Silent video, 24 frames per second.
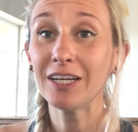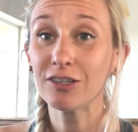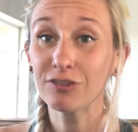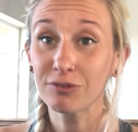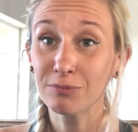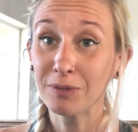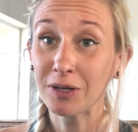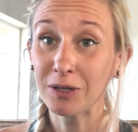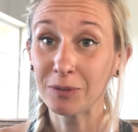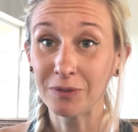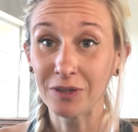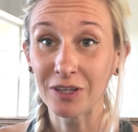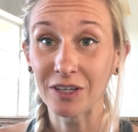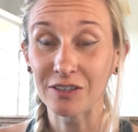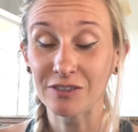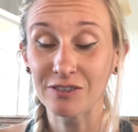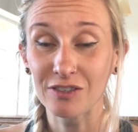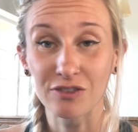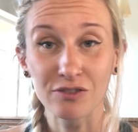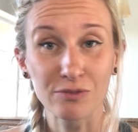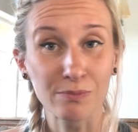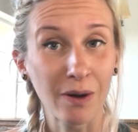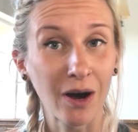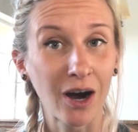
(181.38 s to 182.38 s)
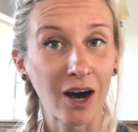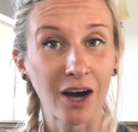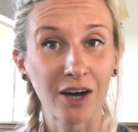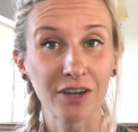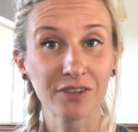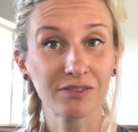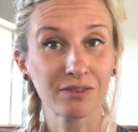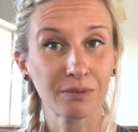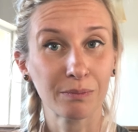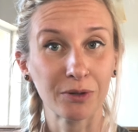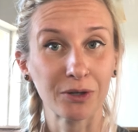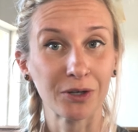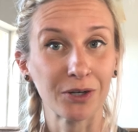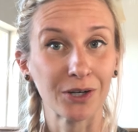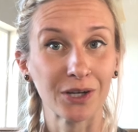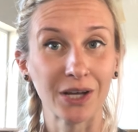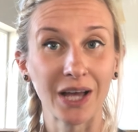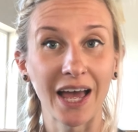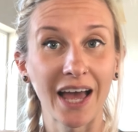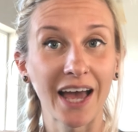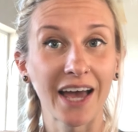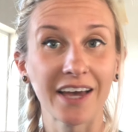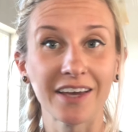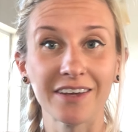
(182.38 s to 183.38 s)
as minimalist as possible
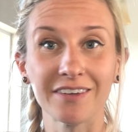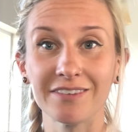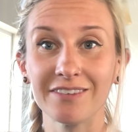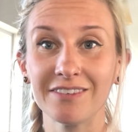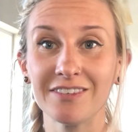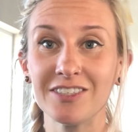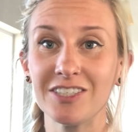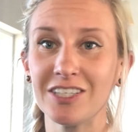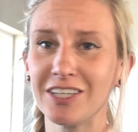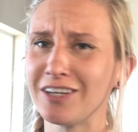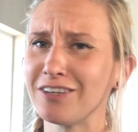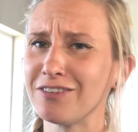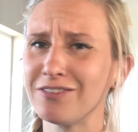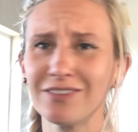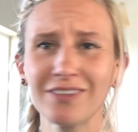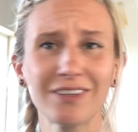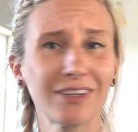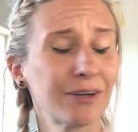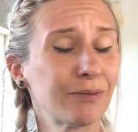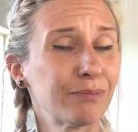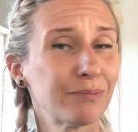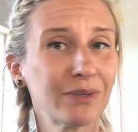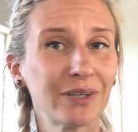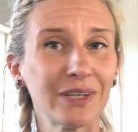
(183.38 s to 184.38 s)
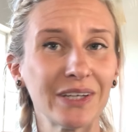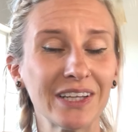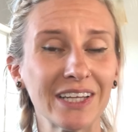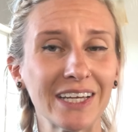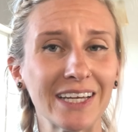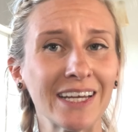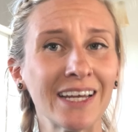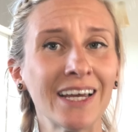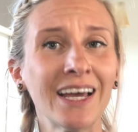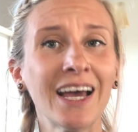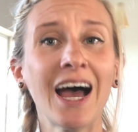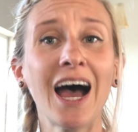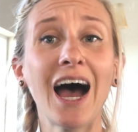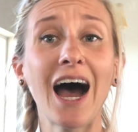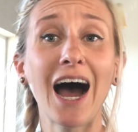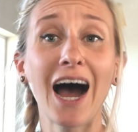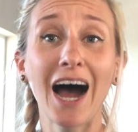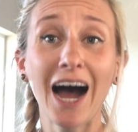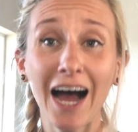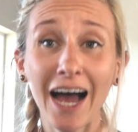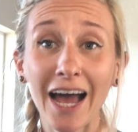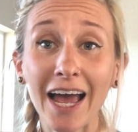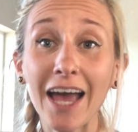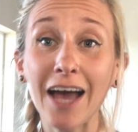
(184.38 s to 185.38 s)
has just completely,
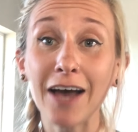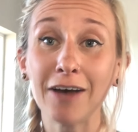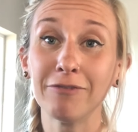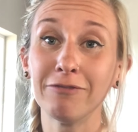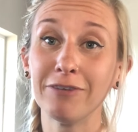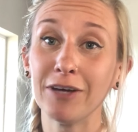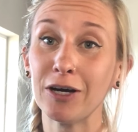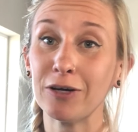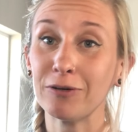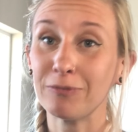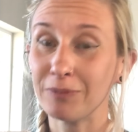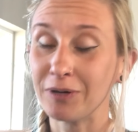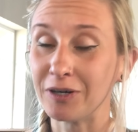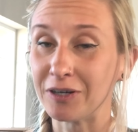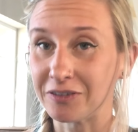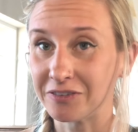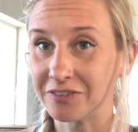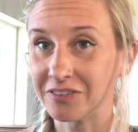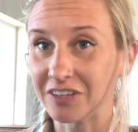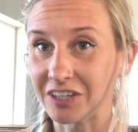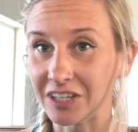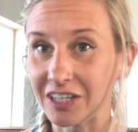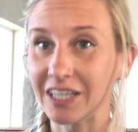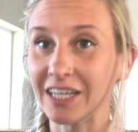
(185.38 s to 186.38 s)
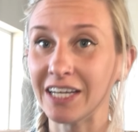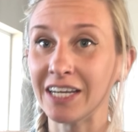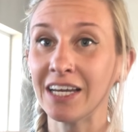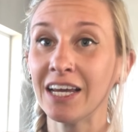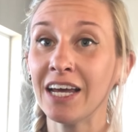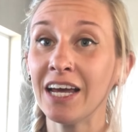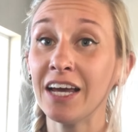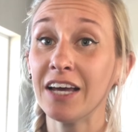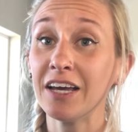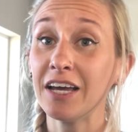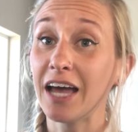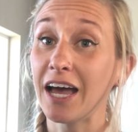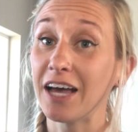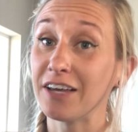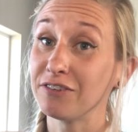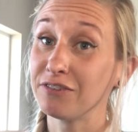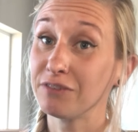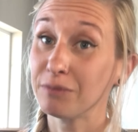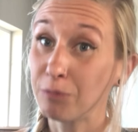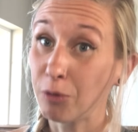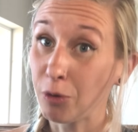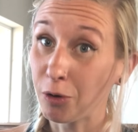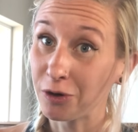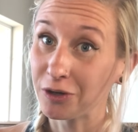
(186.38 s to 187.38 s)
I have found personally, has
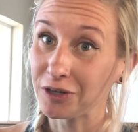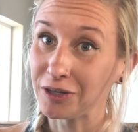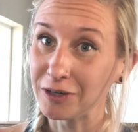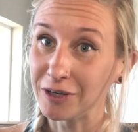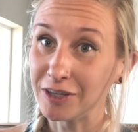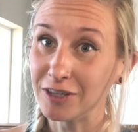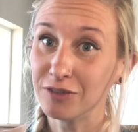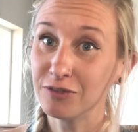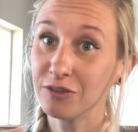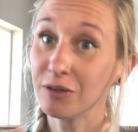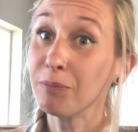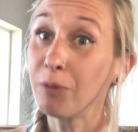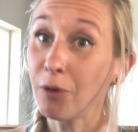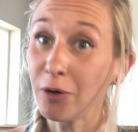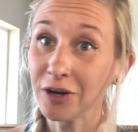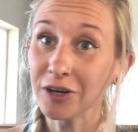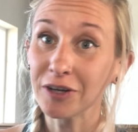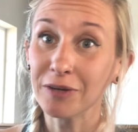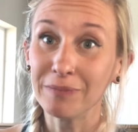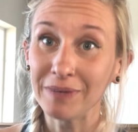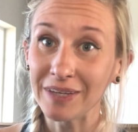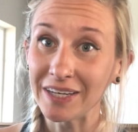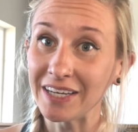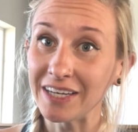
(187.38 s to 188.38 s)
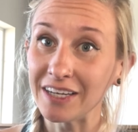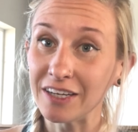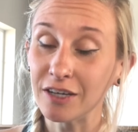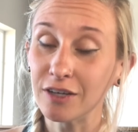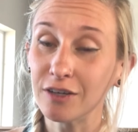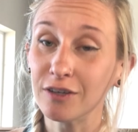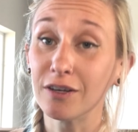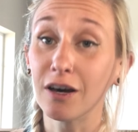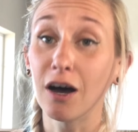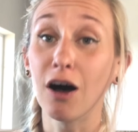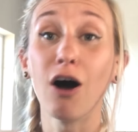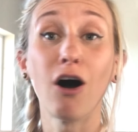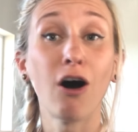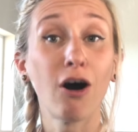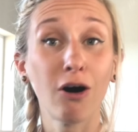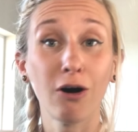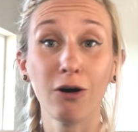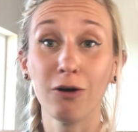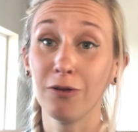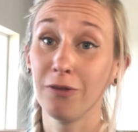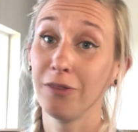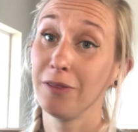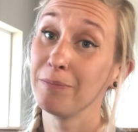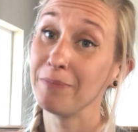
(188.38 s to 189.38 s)
supported me
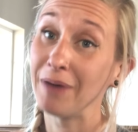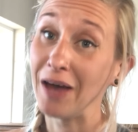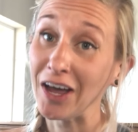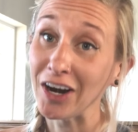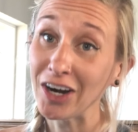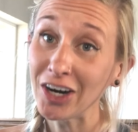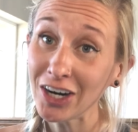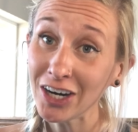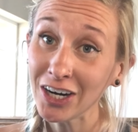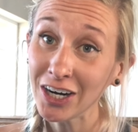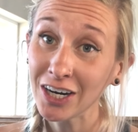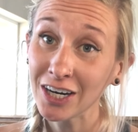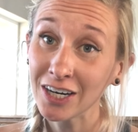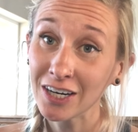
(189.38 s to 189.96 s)
all the better.